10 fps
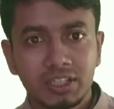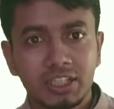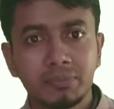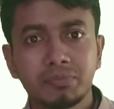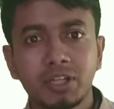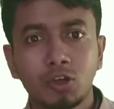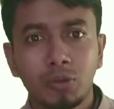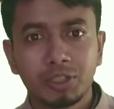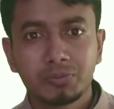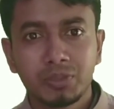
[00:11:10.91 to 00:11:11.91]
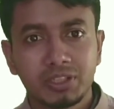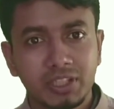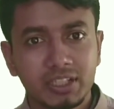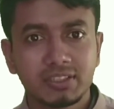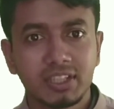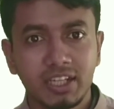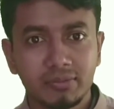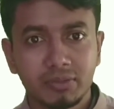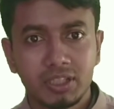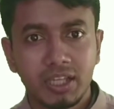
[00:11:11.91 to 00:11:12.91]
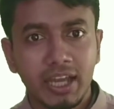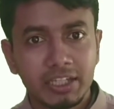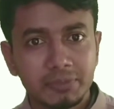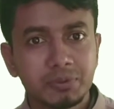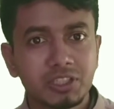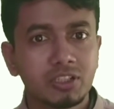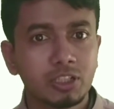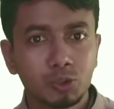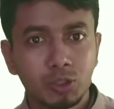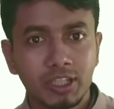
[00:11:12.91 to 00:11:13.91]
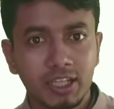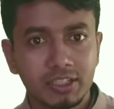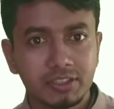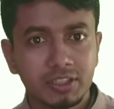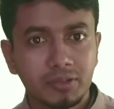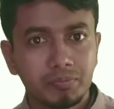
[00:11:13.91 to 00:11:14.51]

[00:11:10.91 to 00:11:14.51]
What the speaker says: keep the commitment next time and repeatedly doing it.